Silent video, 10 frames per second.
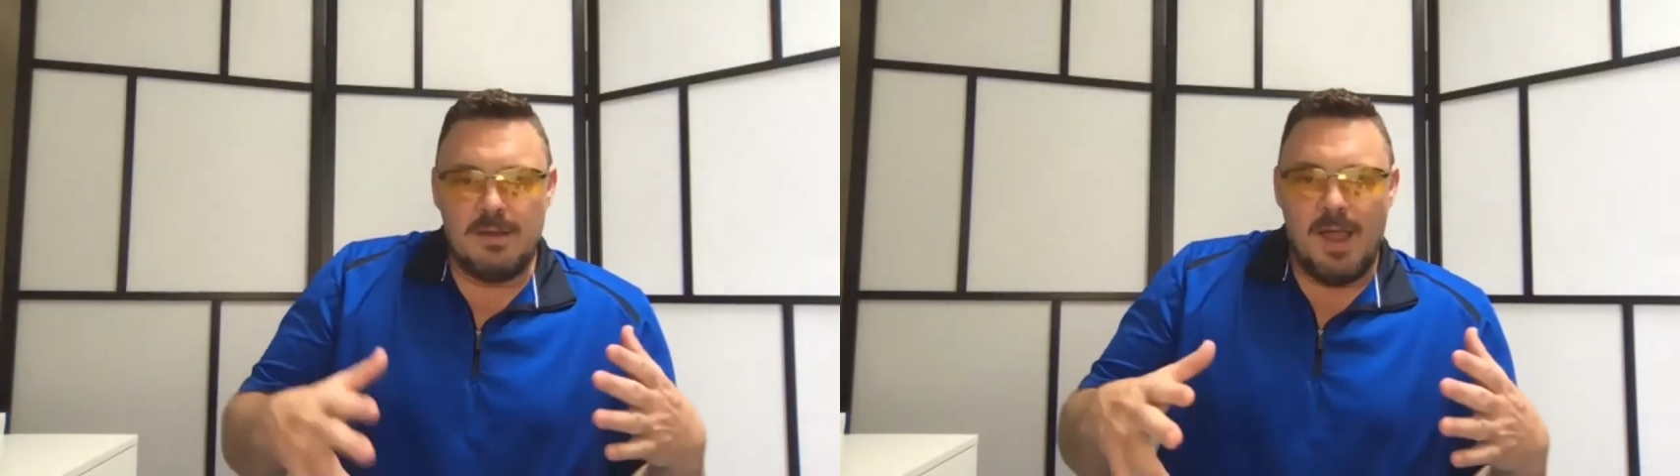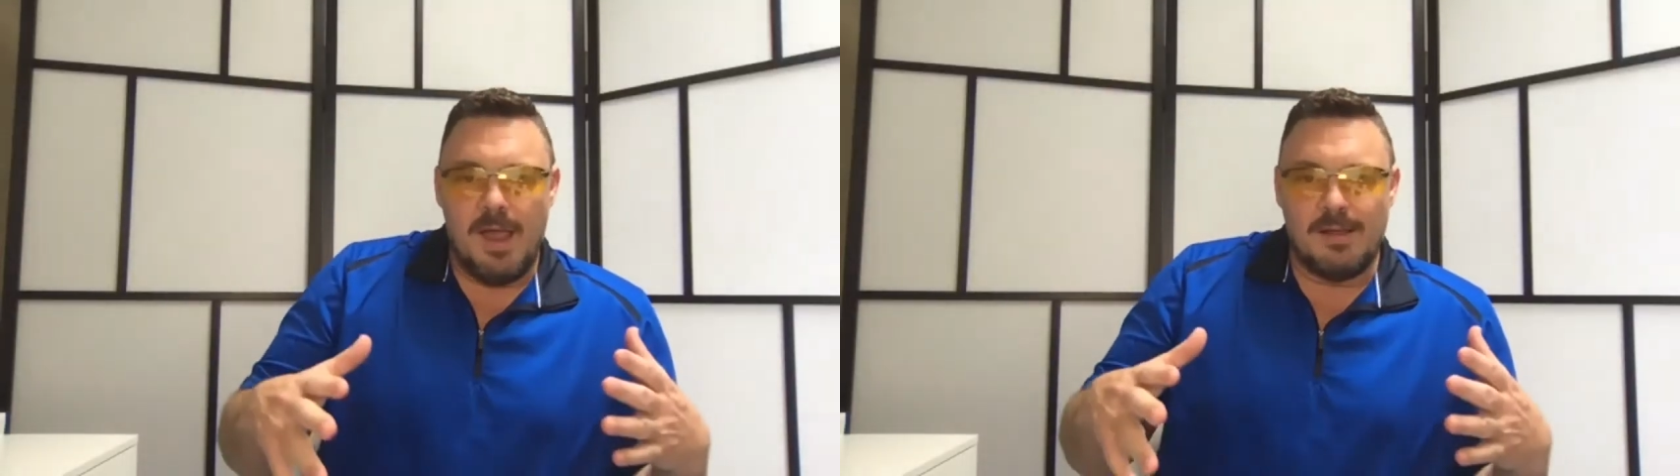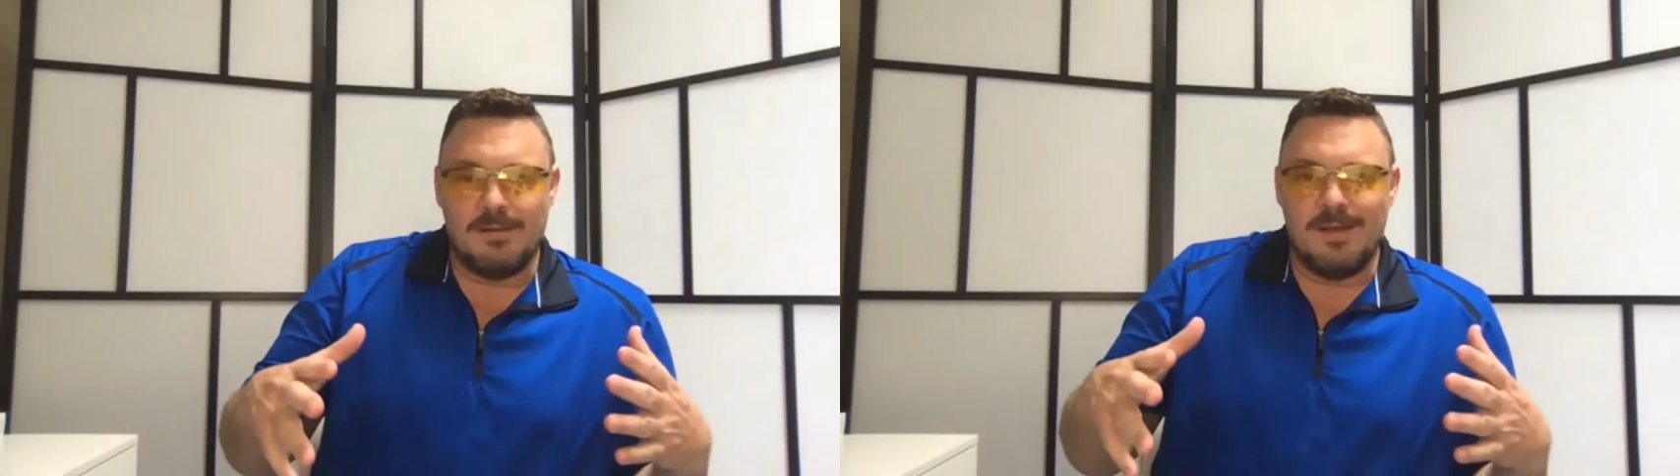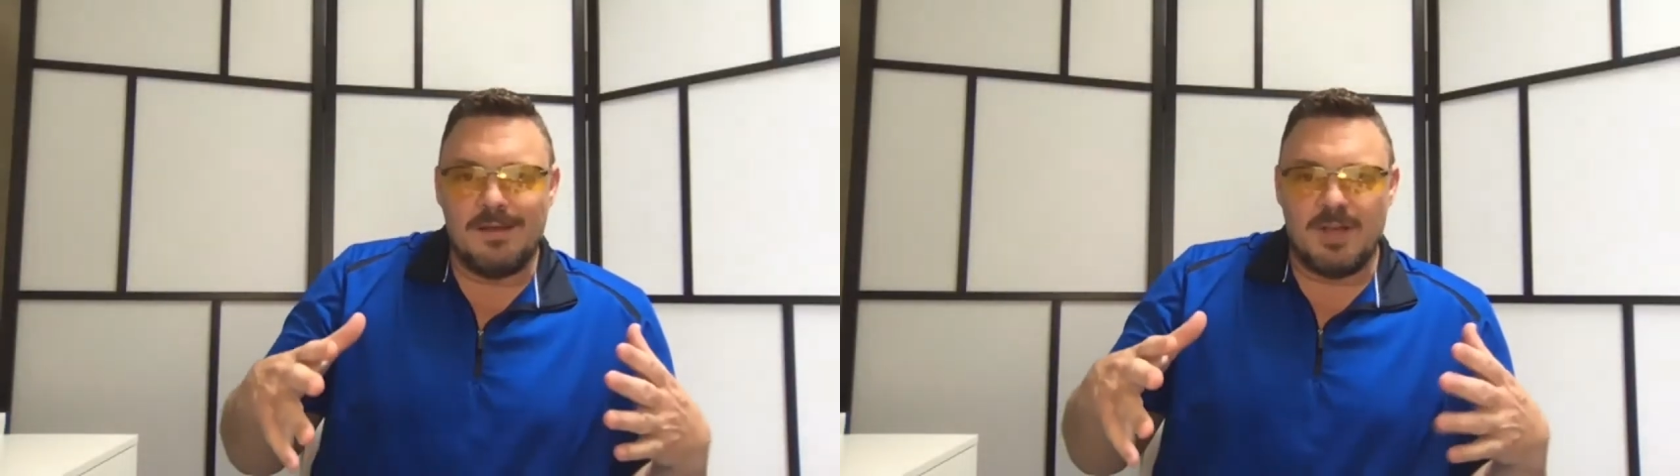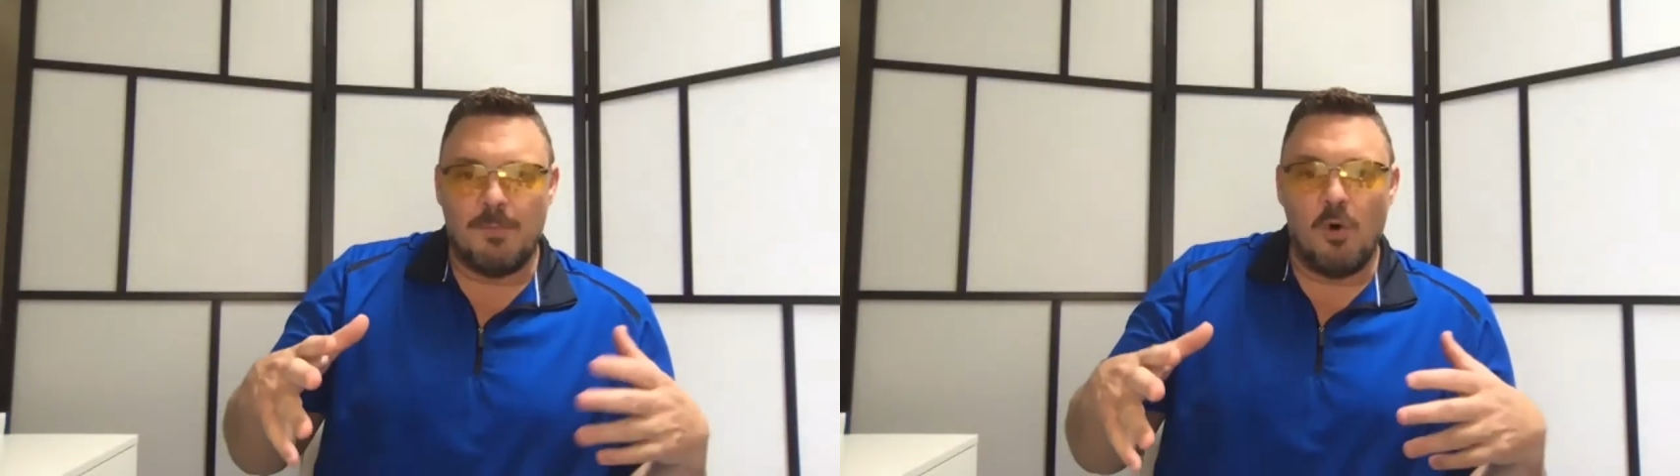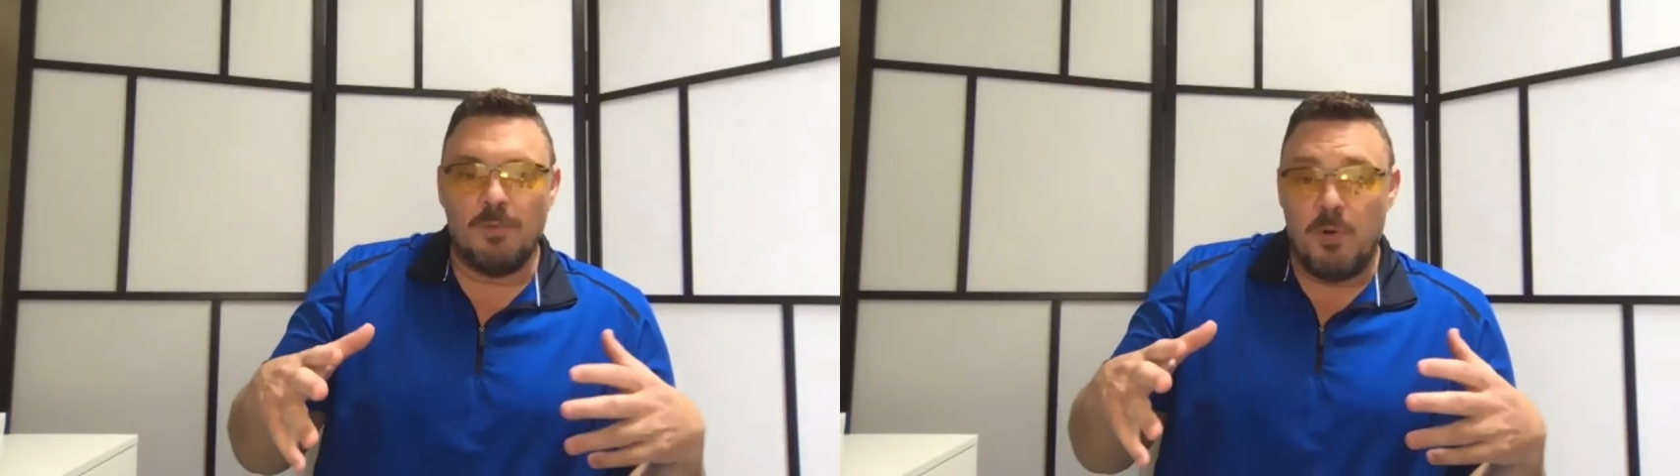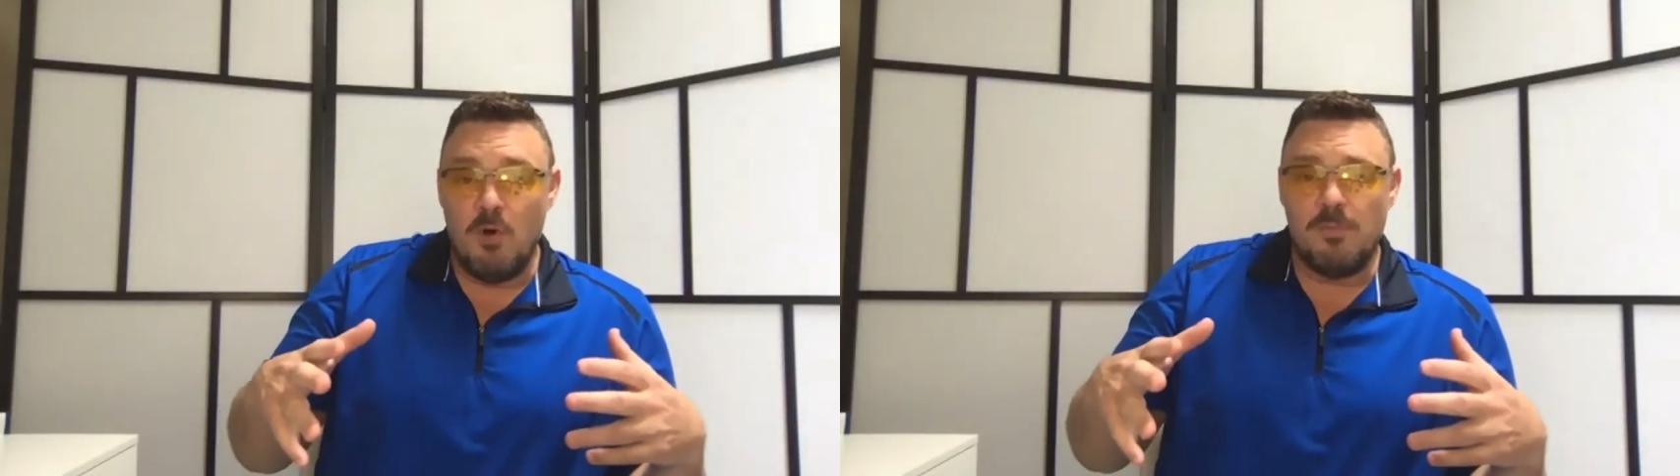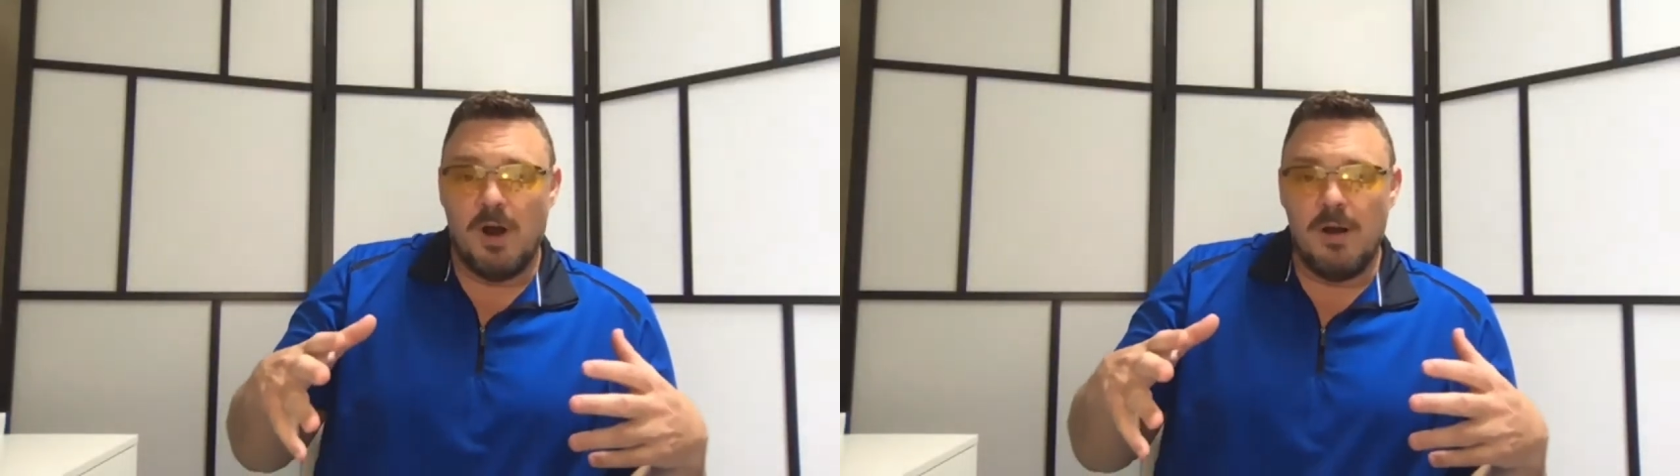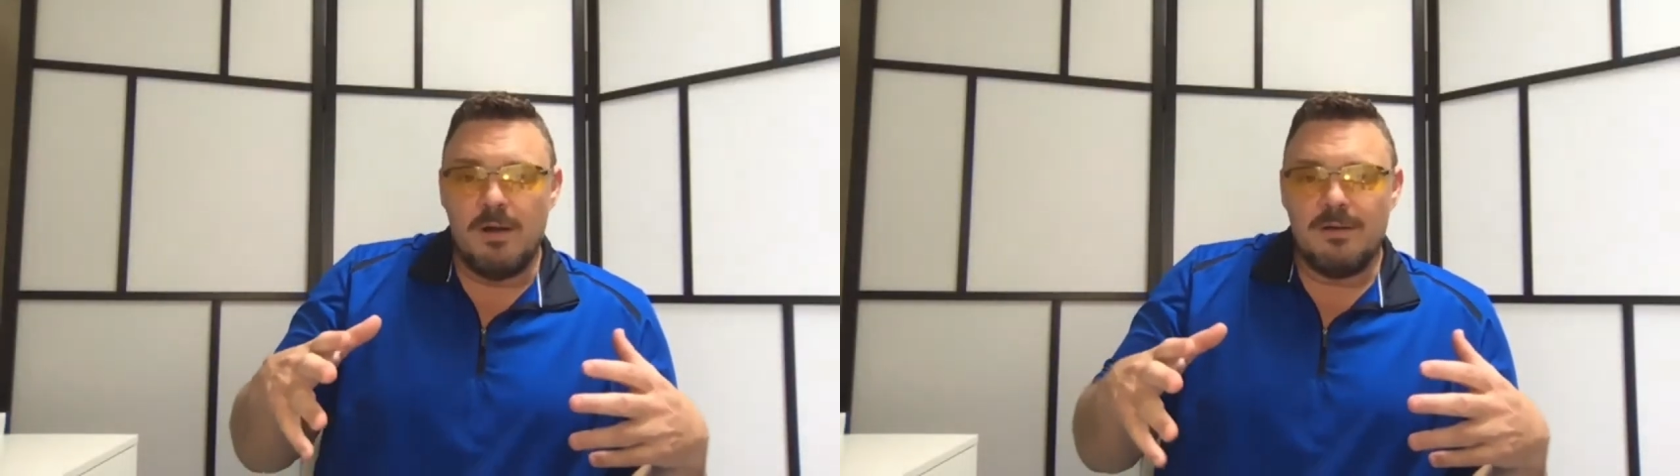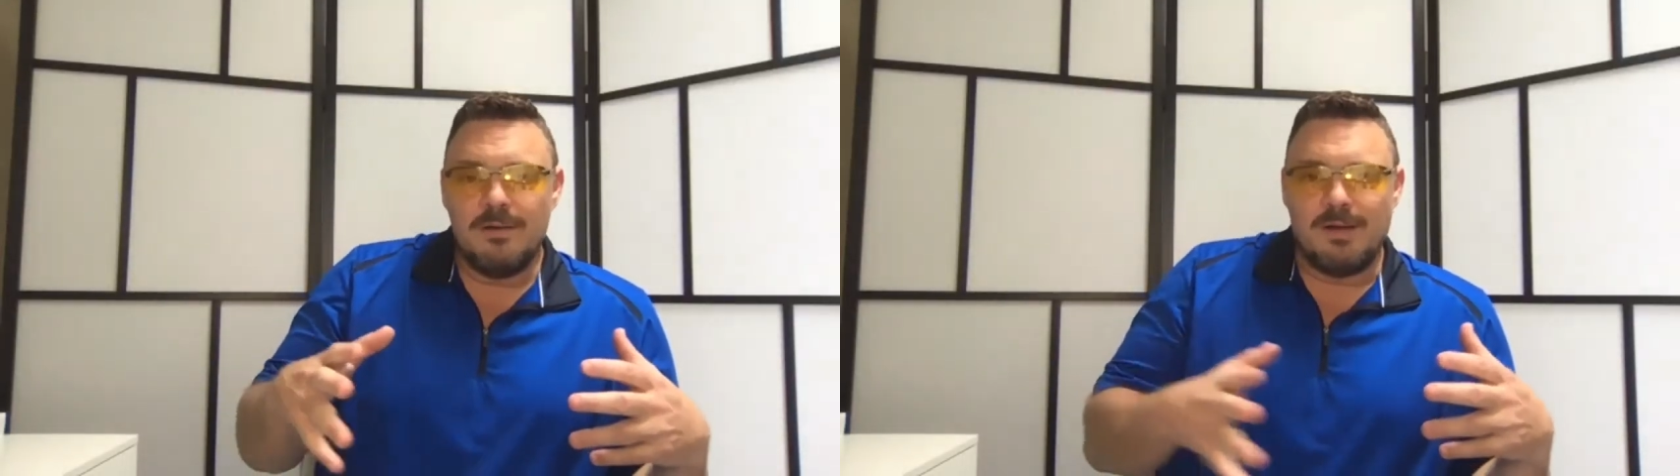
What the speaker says: And some old boomer